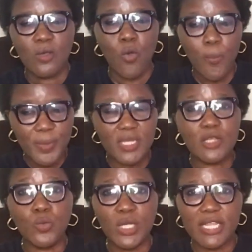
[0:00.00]
hoping they
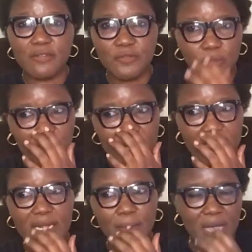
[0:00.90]
will learn from that.
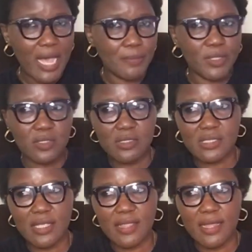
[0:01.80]
And I'm happy to
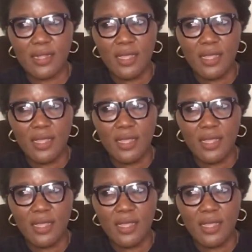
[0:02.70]
say that